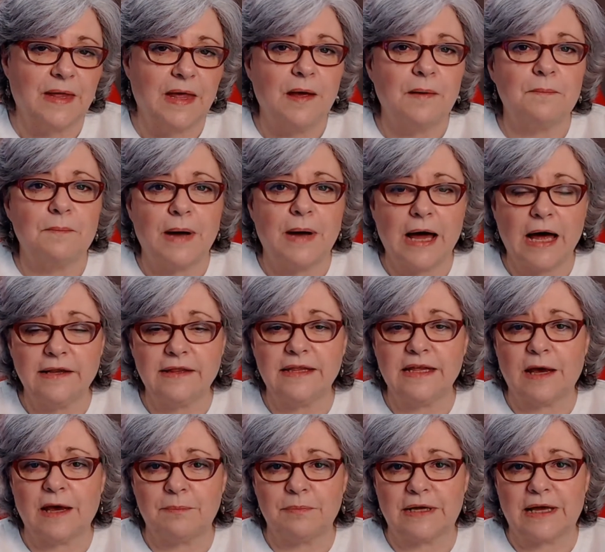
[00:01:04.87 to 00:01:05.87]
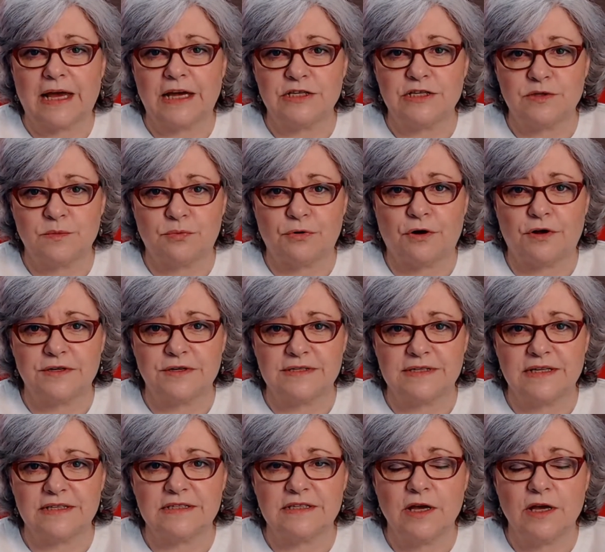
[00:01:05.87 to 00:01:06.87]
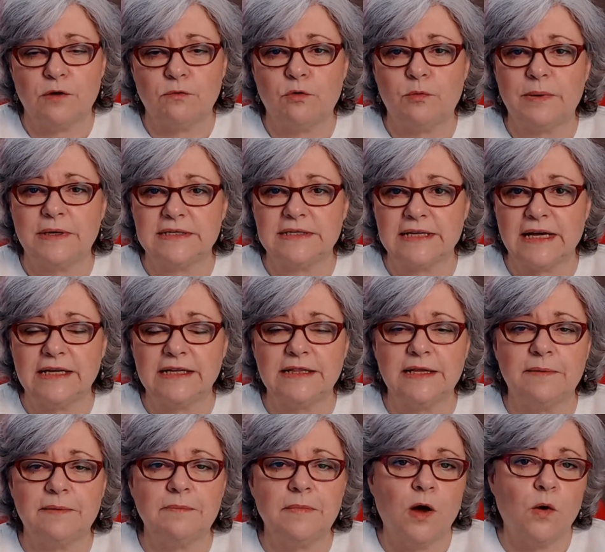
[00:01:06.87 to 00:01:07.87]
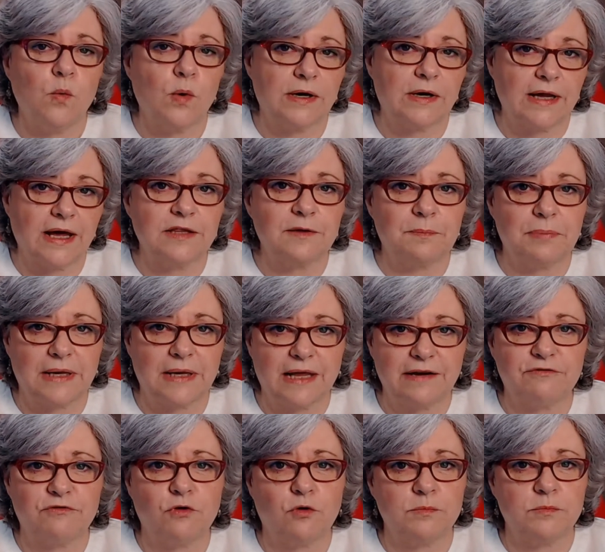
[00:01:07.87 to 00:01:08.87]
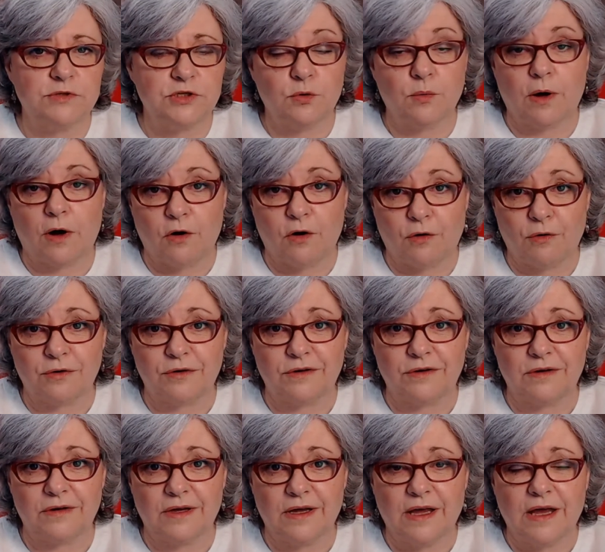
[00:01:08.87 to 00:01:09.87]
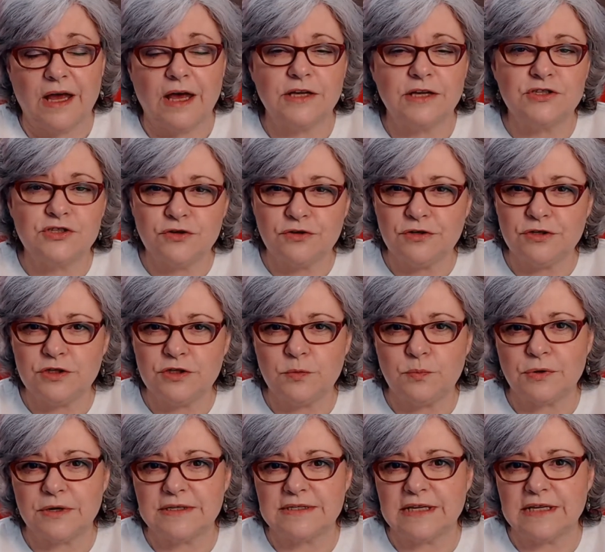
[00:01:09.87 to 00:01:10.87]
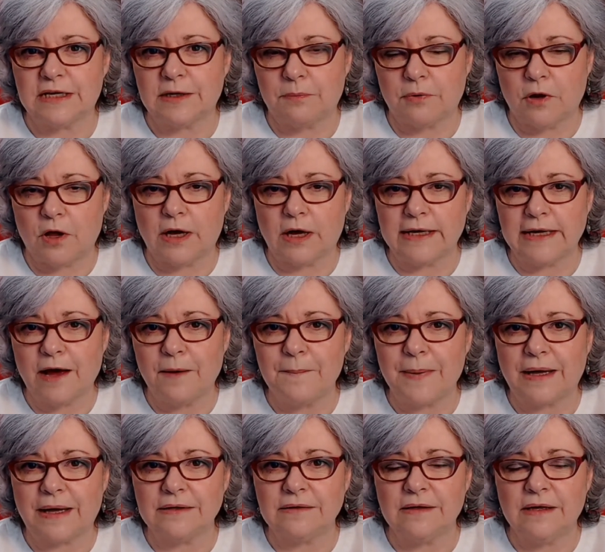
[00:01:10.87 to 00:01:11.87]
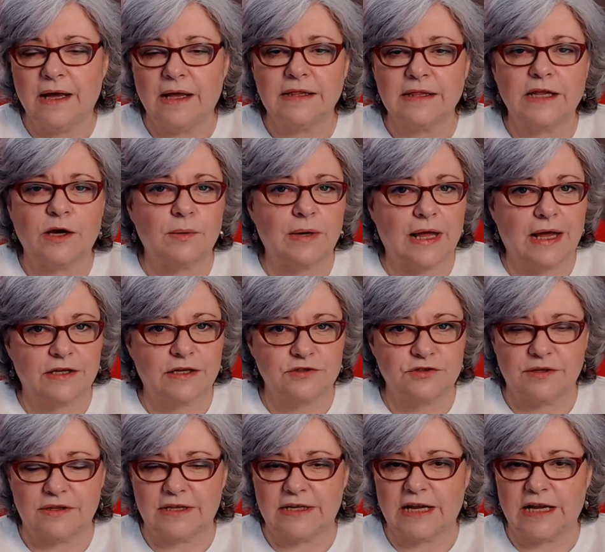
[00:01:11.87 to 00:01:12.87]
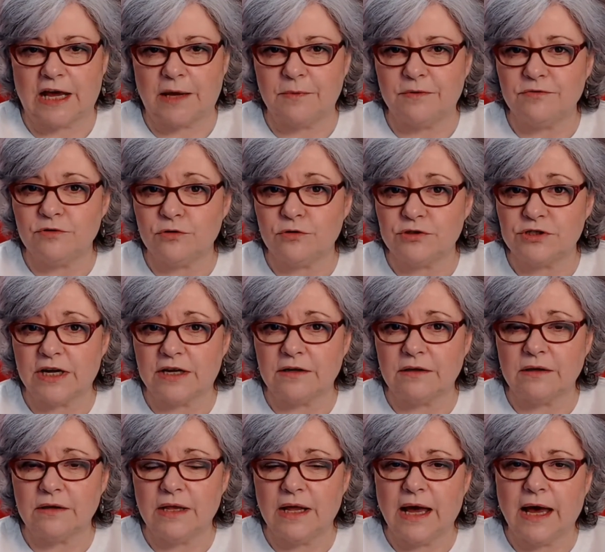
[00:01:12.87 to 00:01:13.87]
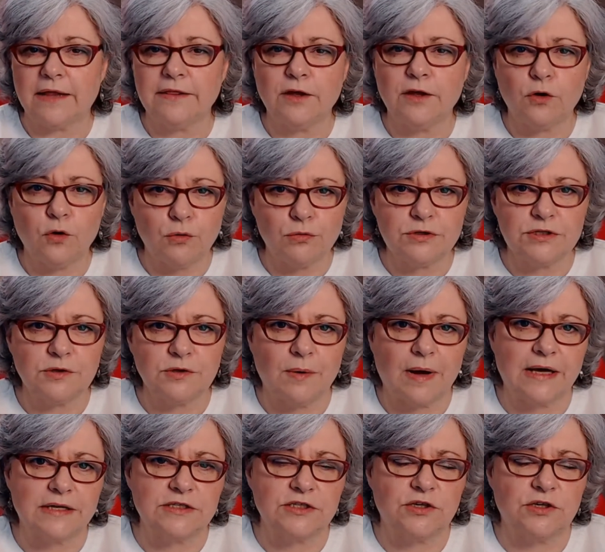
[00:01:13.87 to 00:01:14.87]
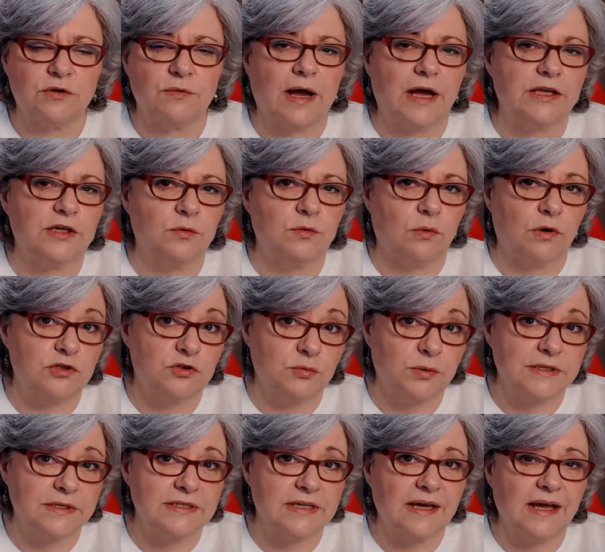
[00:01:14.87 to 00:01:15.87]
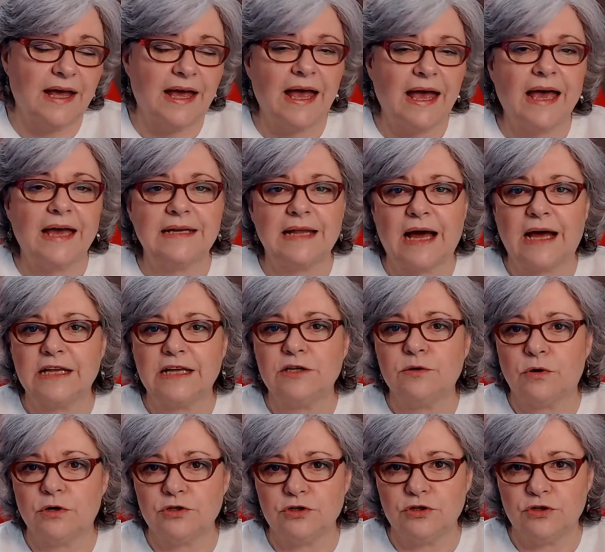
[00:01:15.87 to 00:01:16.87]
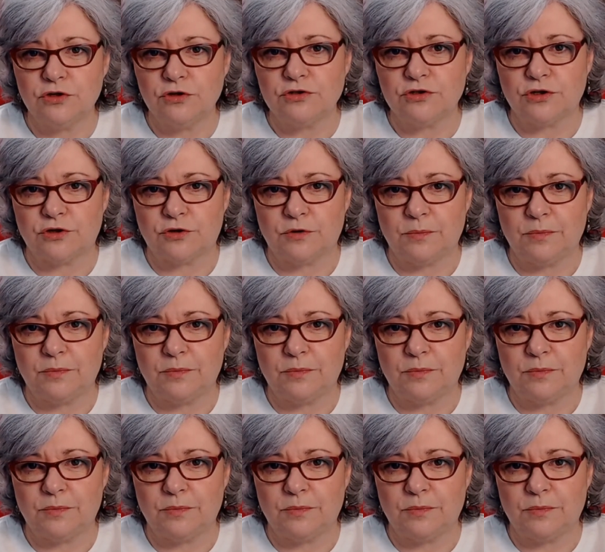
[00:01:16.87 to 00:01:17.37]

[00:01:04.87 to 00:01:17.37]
Part of the application process will be telling them what other platforms you are on. As soon as you press that Apply Now button, they will ask you the name of your channel, and they'll also ask you, are you on Twitter and are you on YouTube?